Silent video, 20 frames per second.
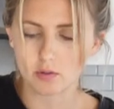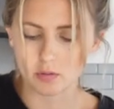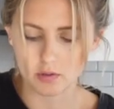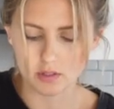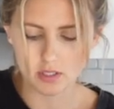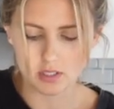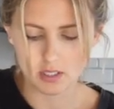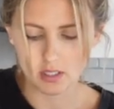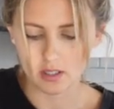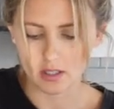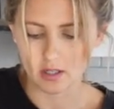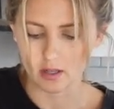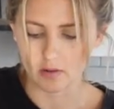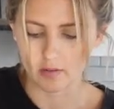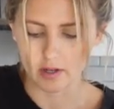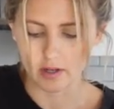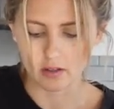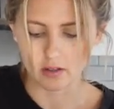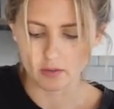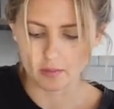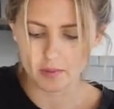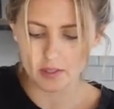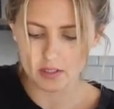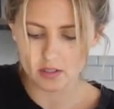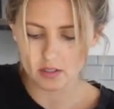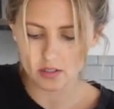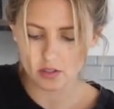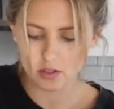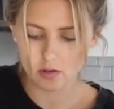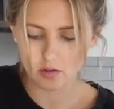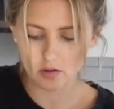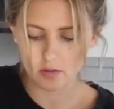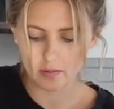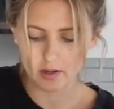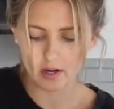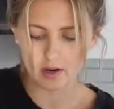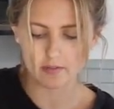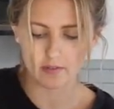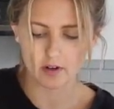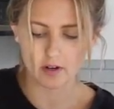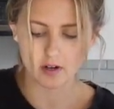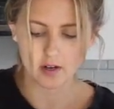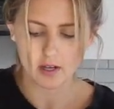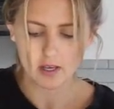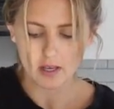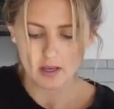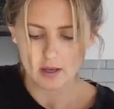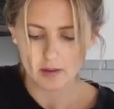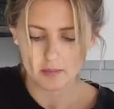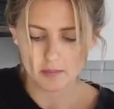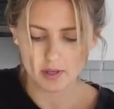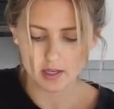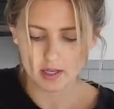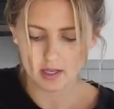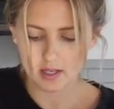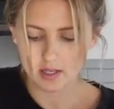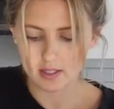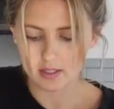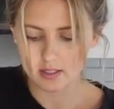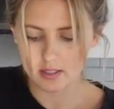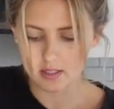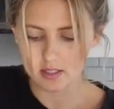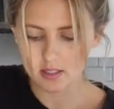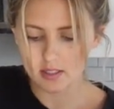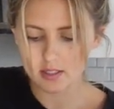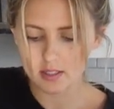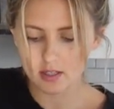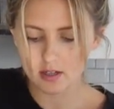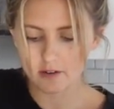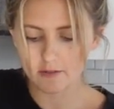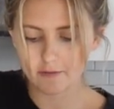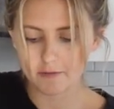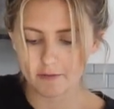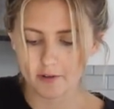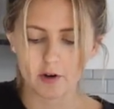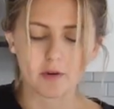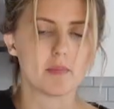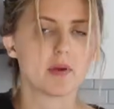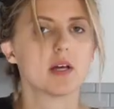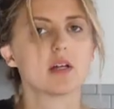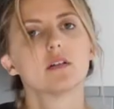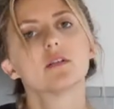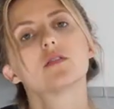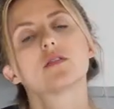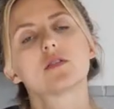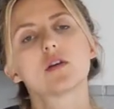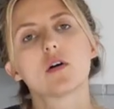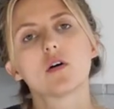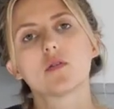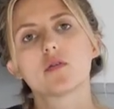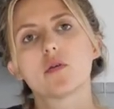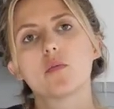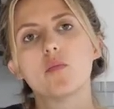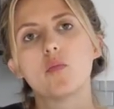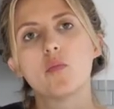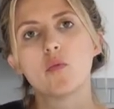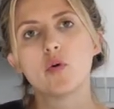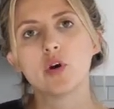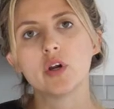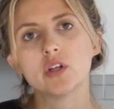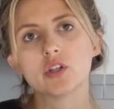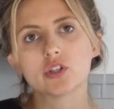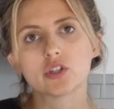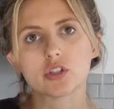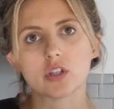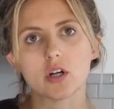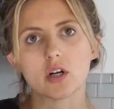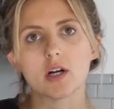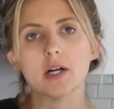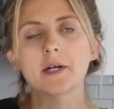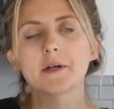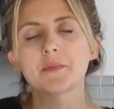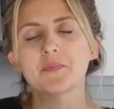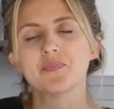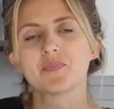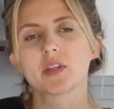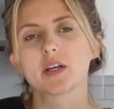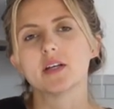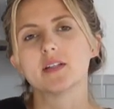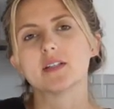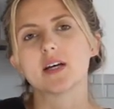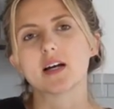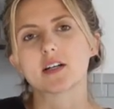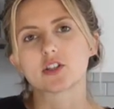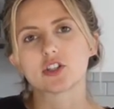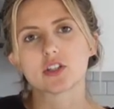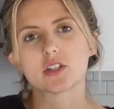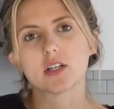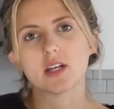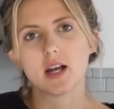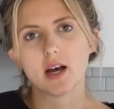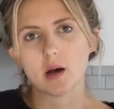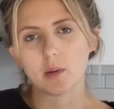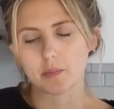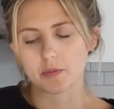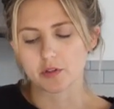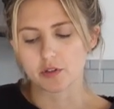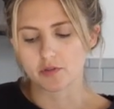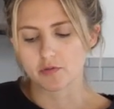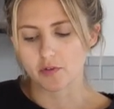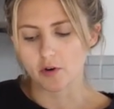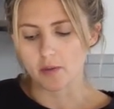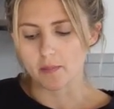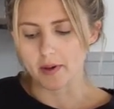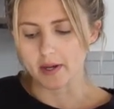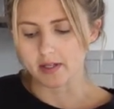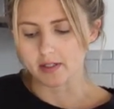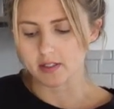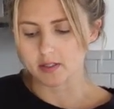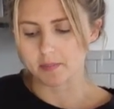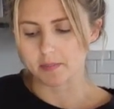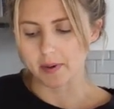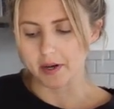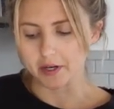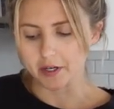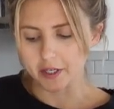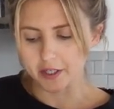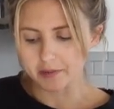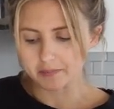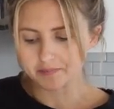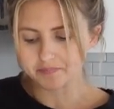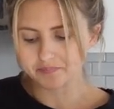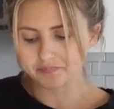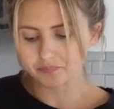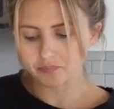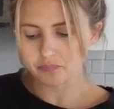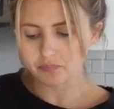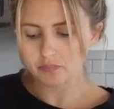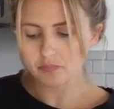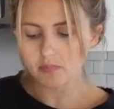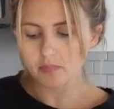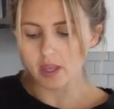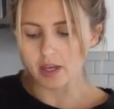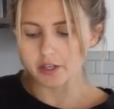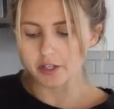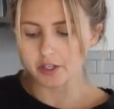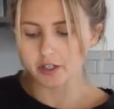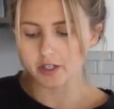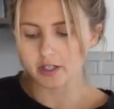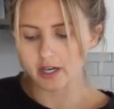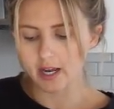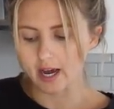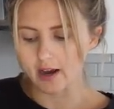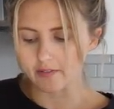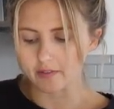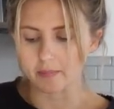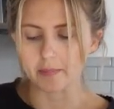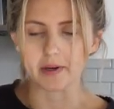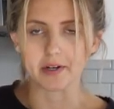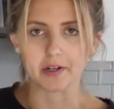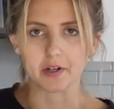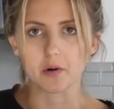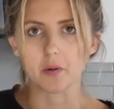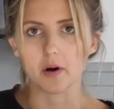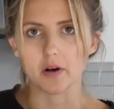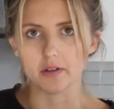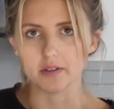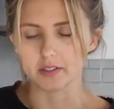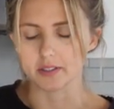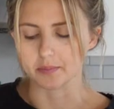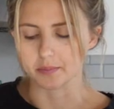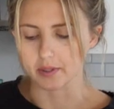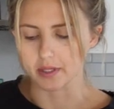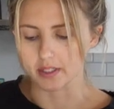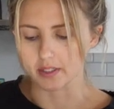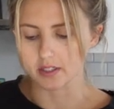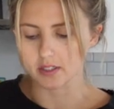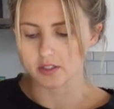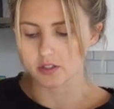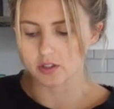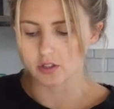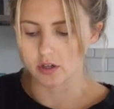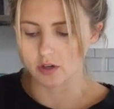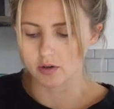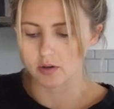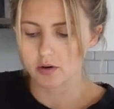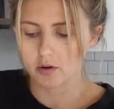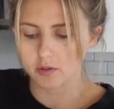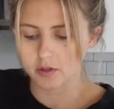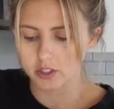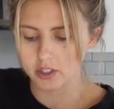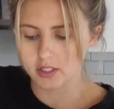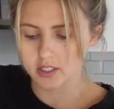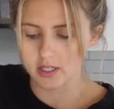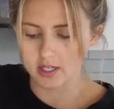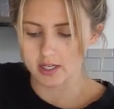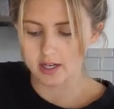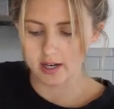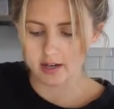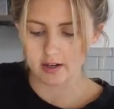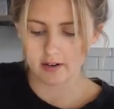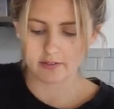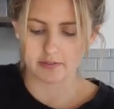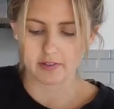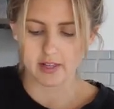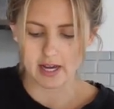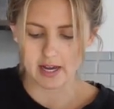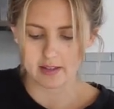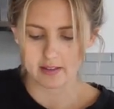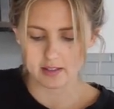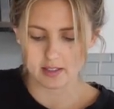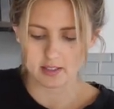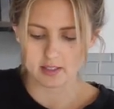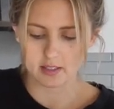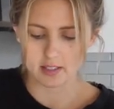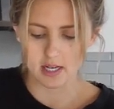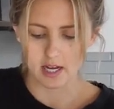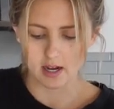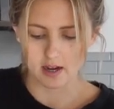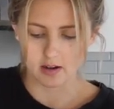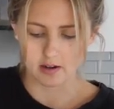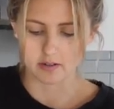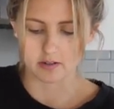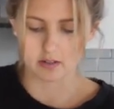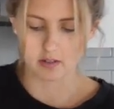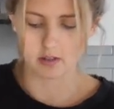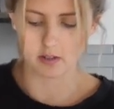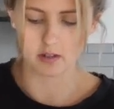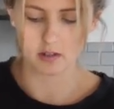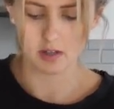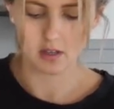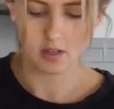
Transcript: you would see like a regular pizza dough or whatever, because this is gonna ferment. So the moisture is actually gonna help this ferment better, and you're gonna have a better quality bread. So we're just gonna kind of flatten this down,